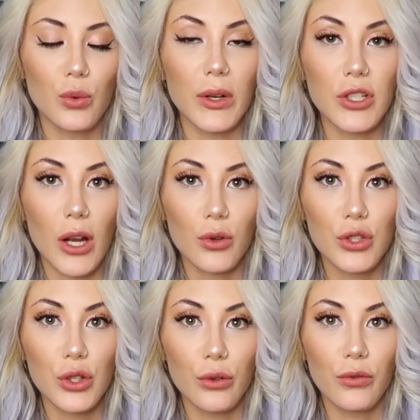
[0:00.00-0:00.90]
to reach out
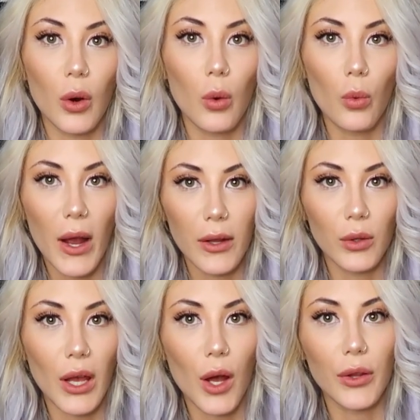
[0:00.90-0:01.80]
to you for a while
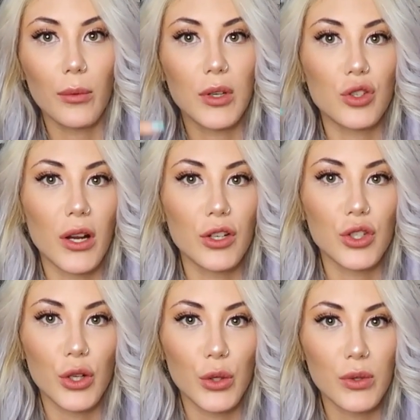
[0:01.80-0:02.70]
now. They've been trying to
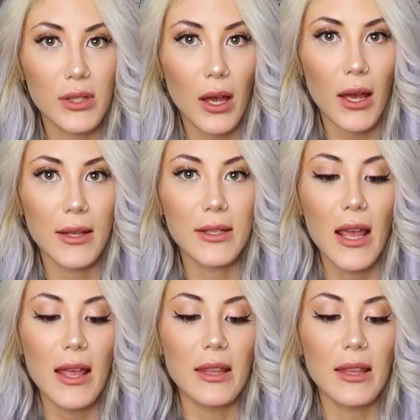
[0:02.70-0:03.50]
show you signs.